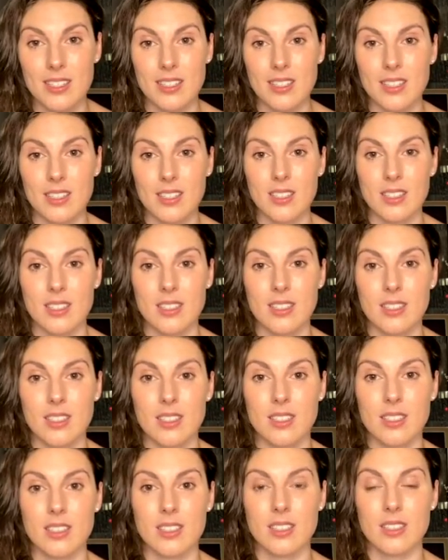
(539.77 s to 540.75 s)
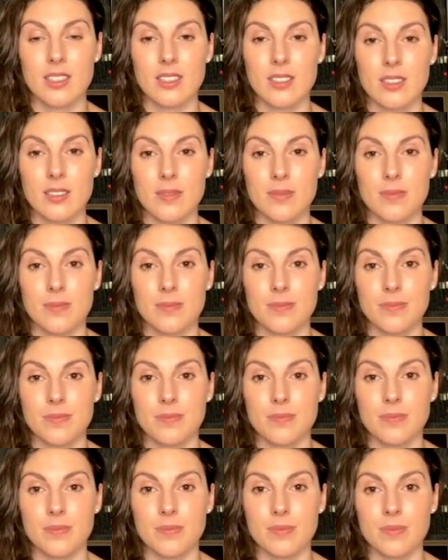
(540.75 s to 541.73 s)

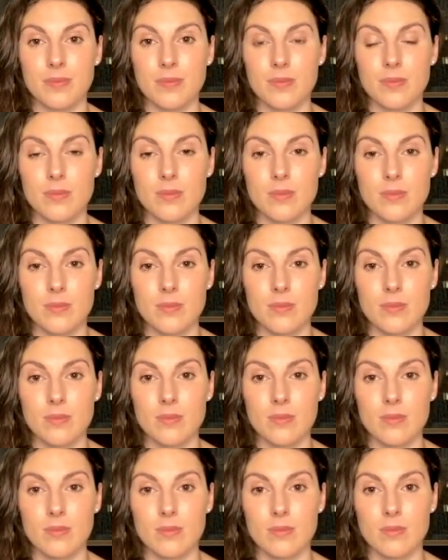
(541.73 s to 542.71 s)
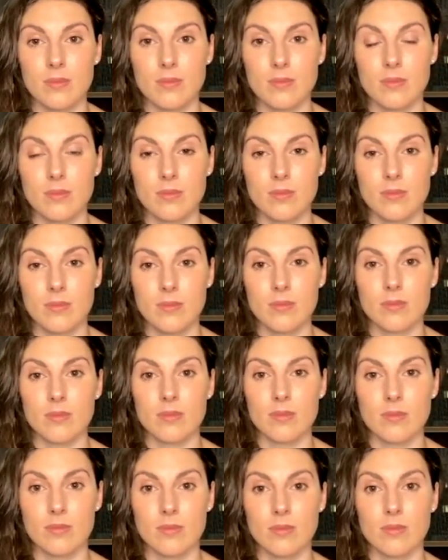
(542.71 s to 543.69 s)

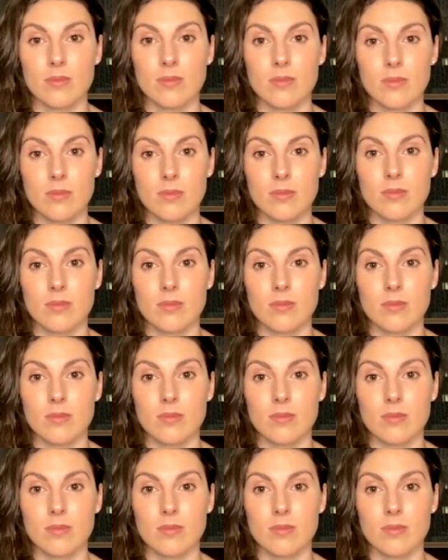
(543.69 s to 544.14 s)
No words are spoken by the person on screen.